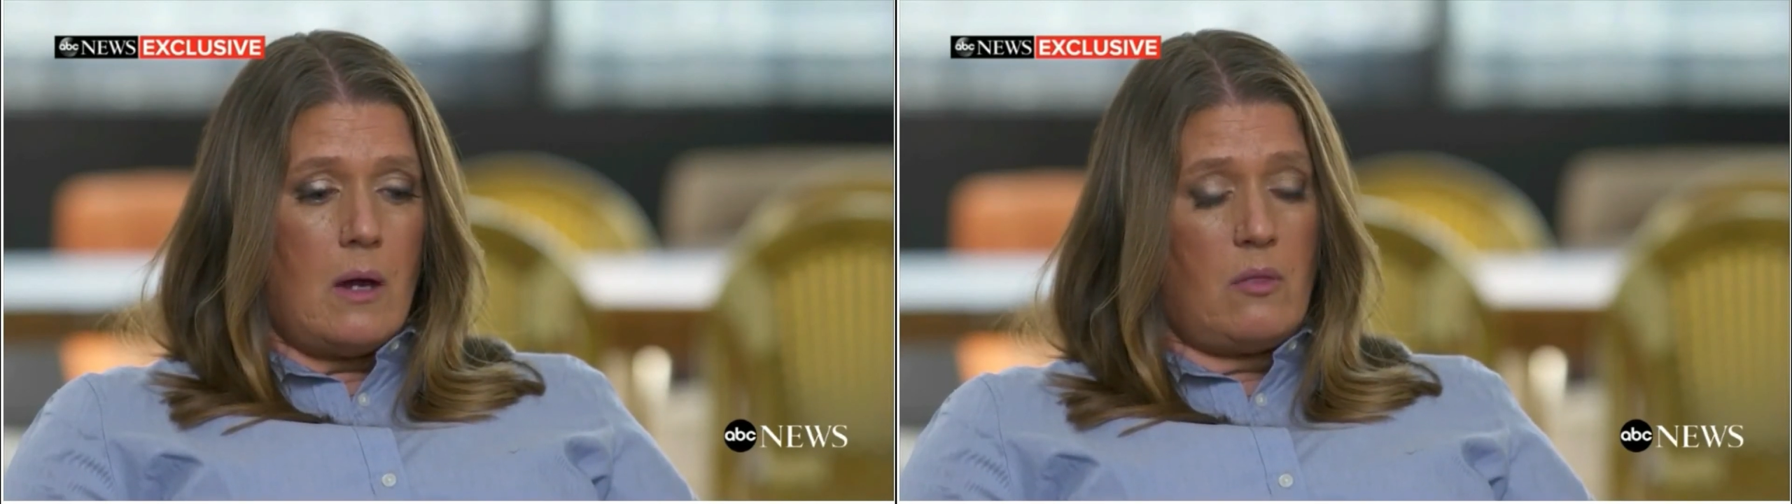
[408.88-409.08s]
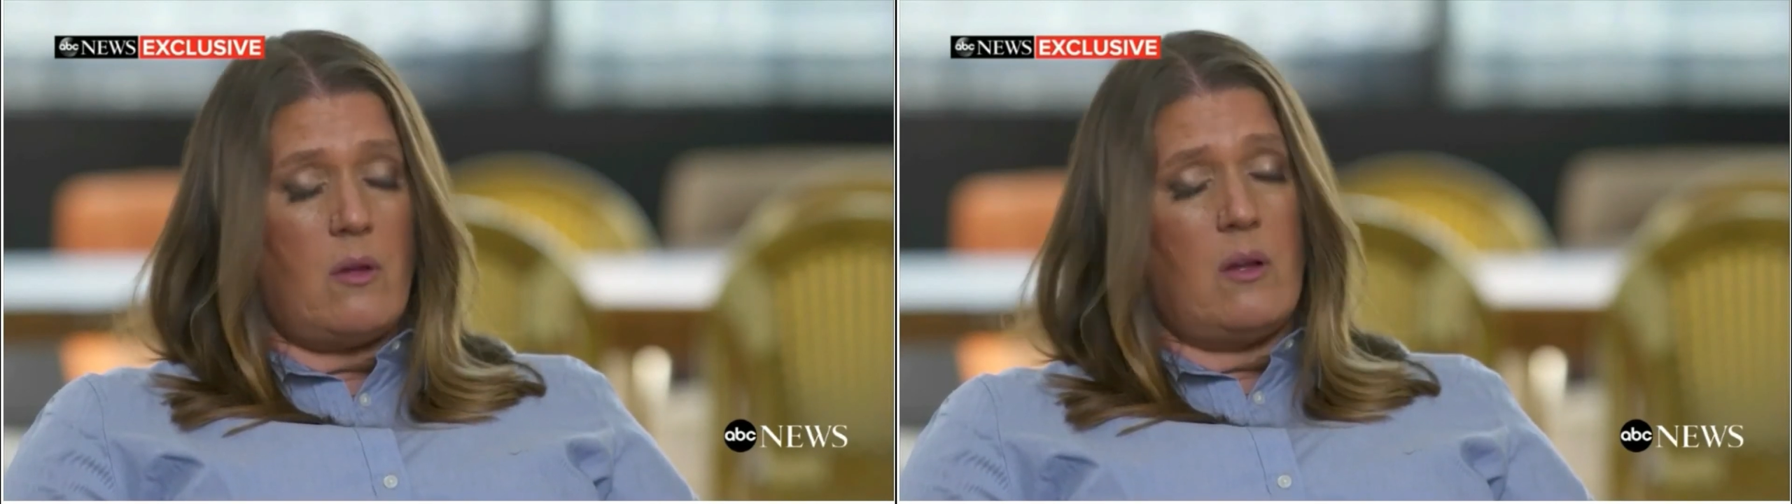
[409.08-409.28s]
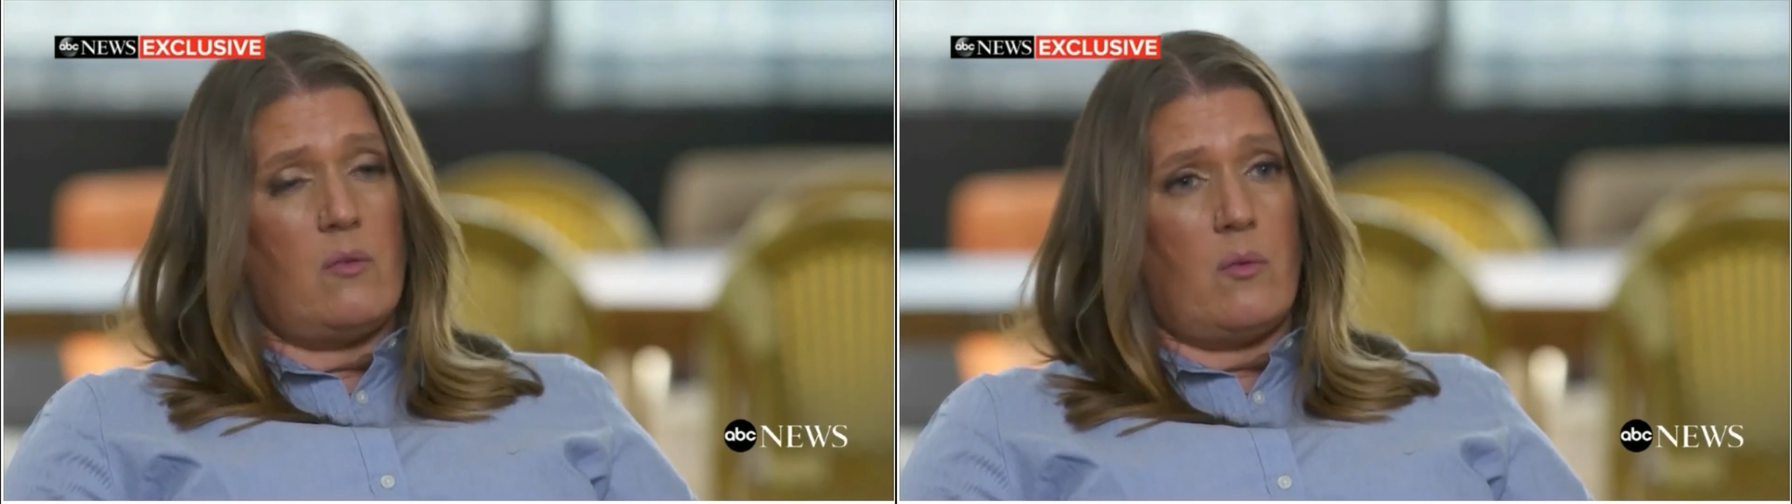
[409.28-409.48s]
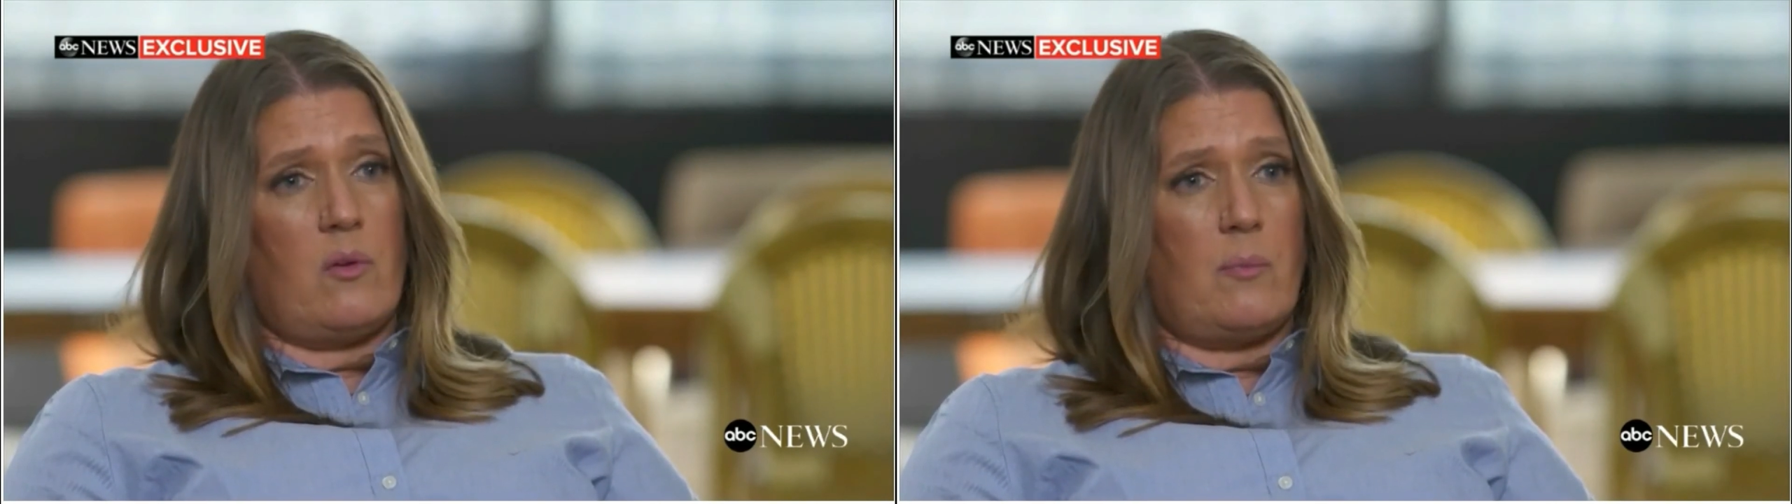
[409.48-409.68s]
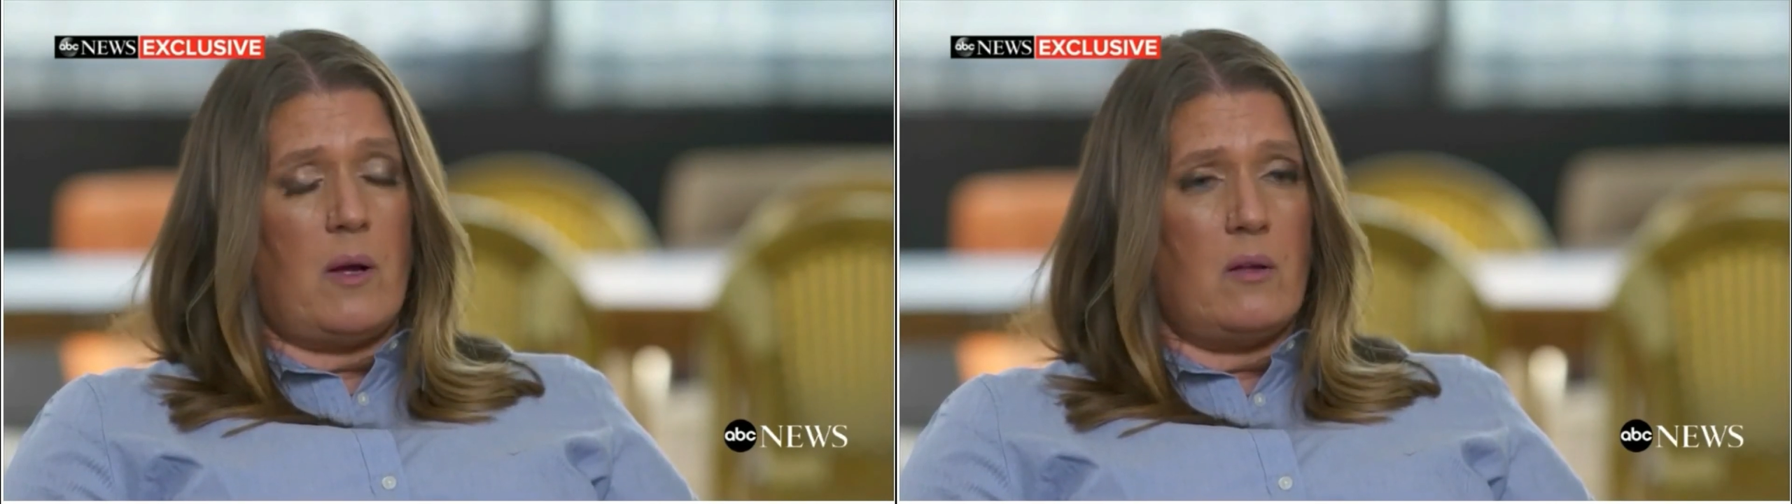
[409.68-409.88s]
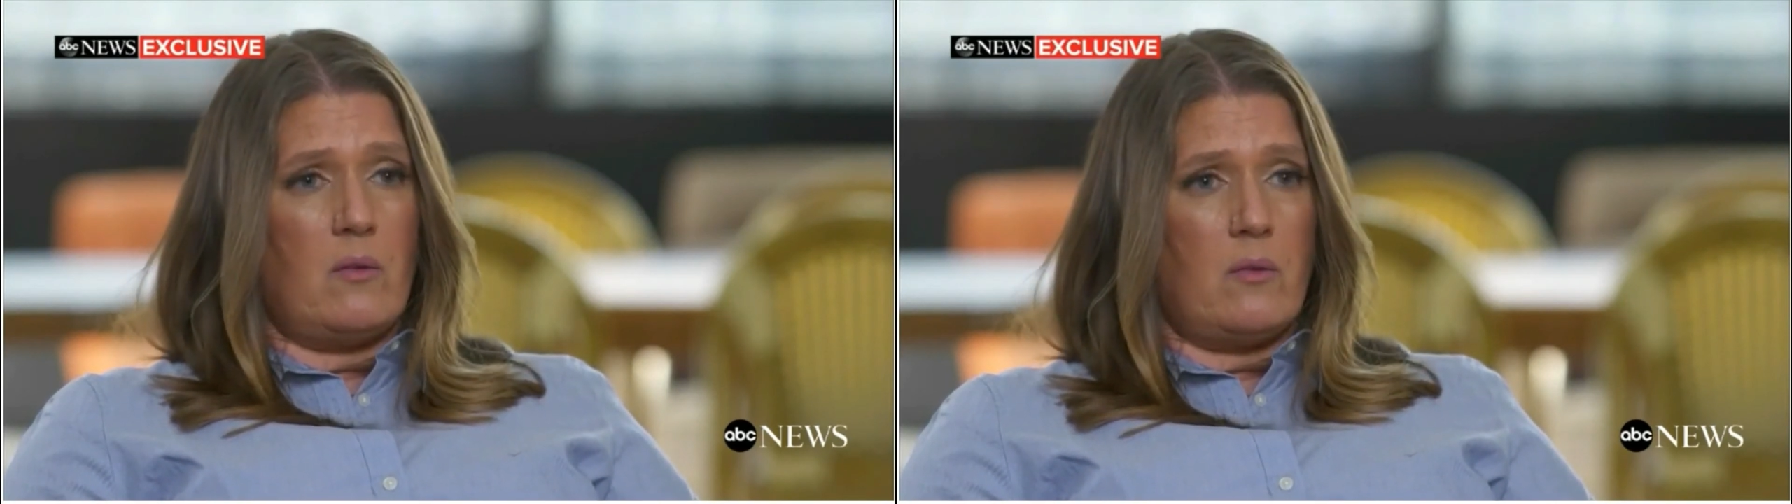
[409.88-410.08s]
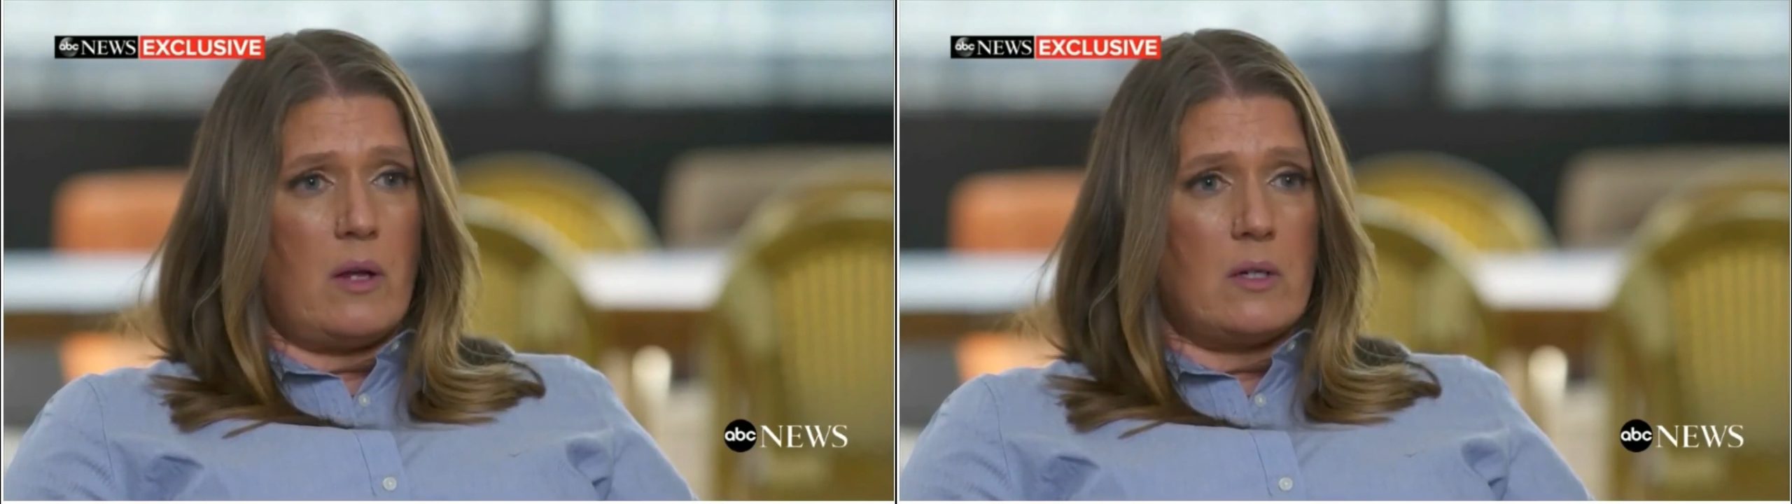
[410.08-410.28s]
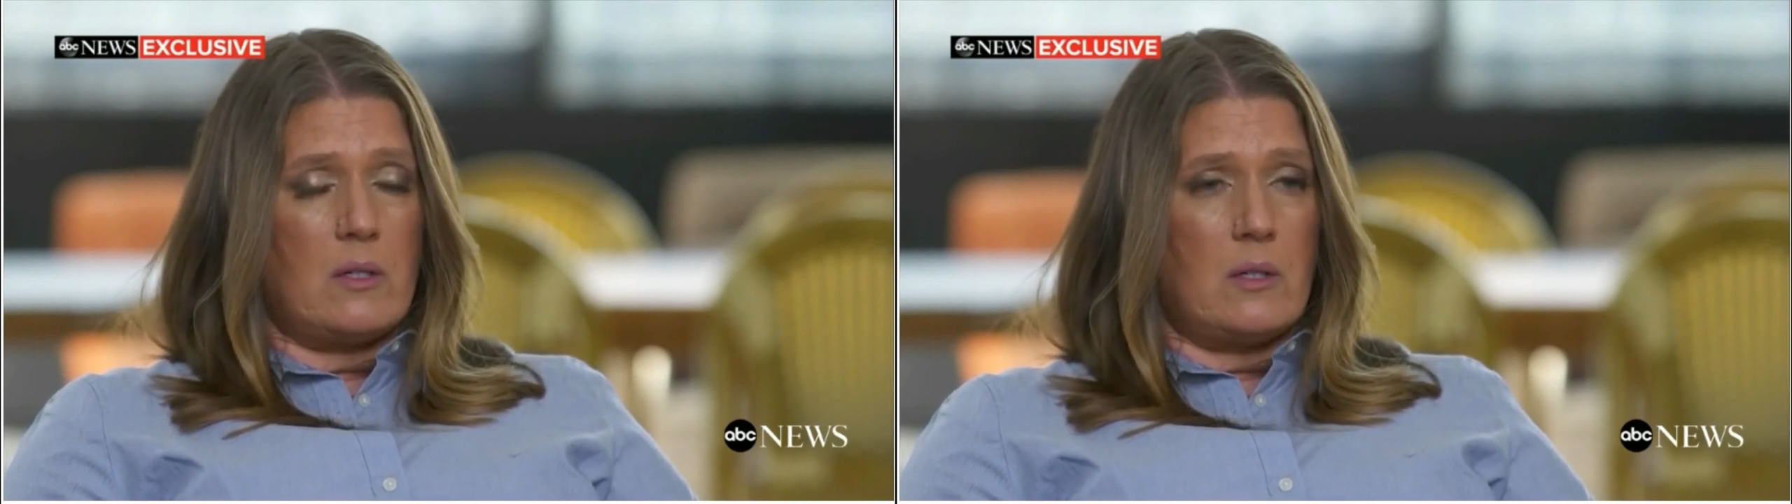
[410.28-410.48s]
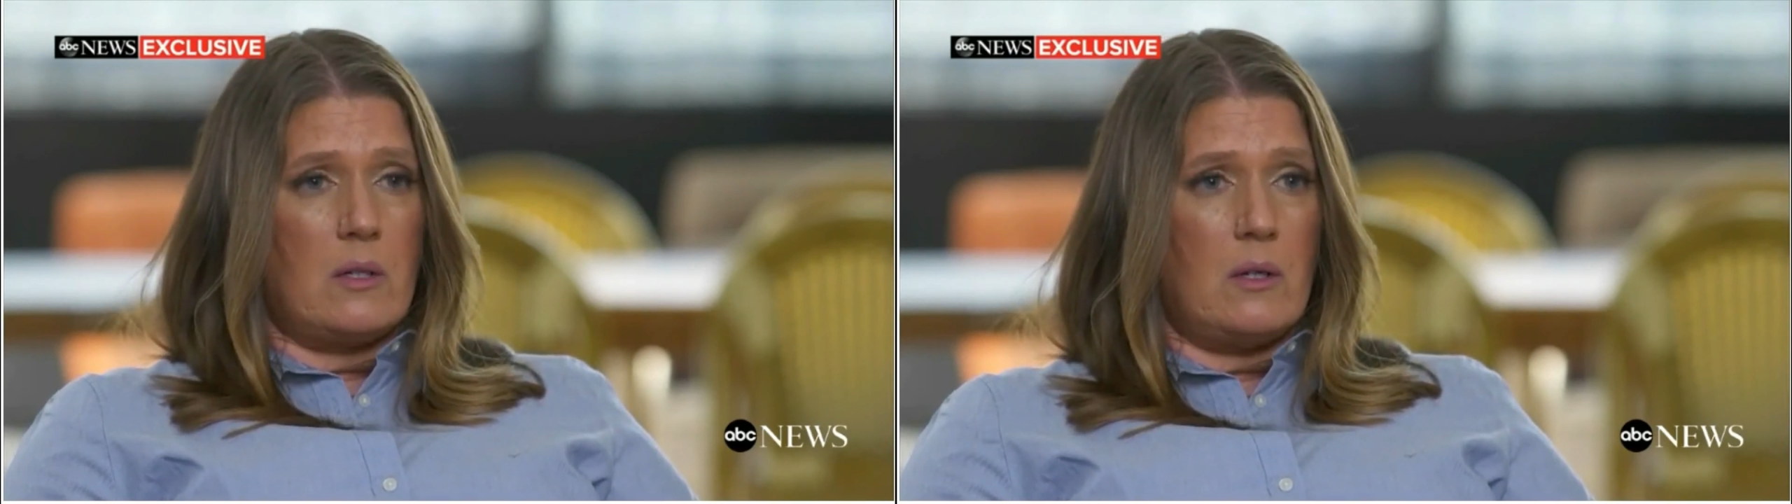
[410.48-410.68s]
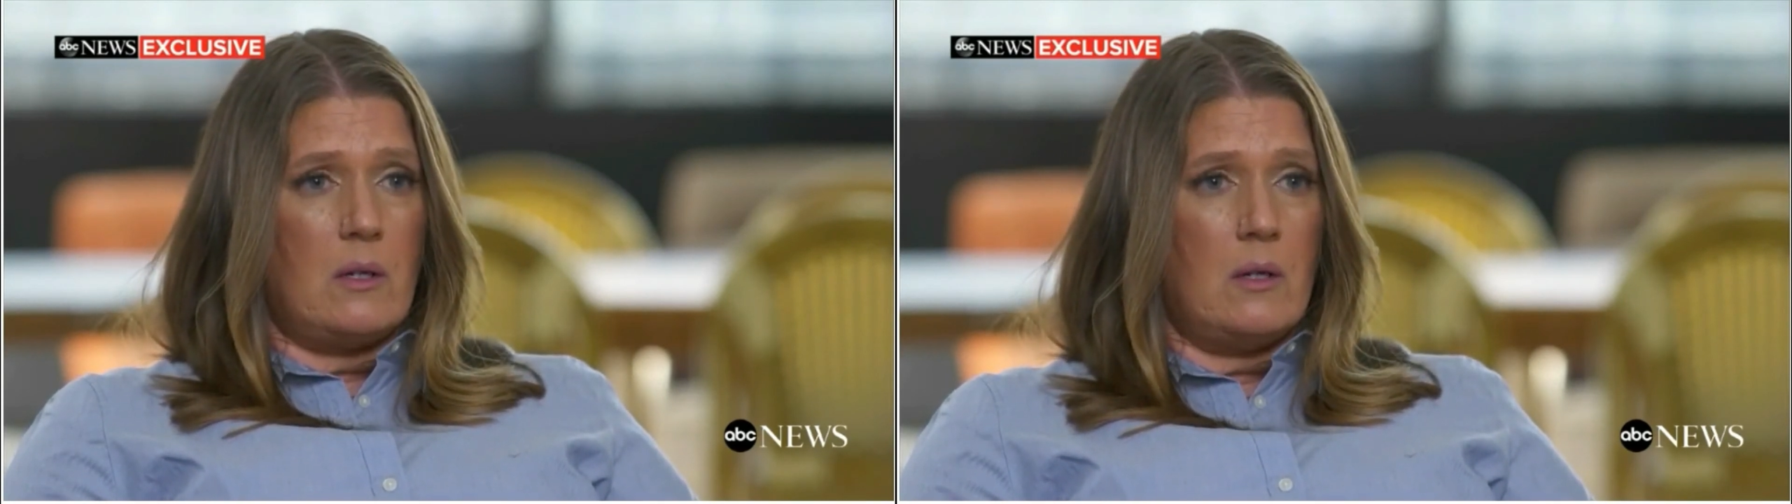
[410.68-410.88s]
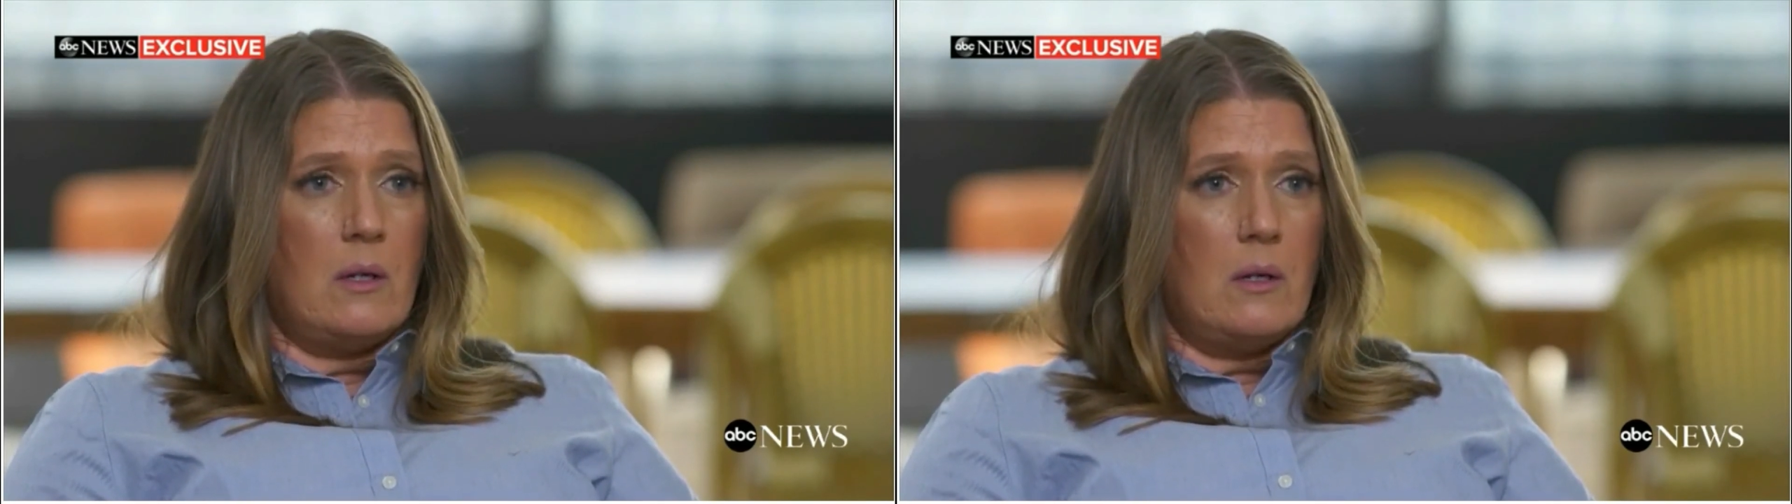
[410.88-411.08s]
I thought his response was actually,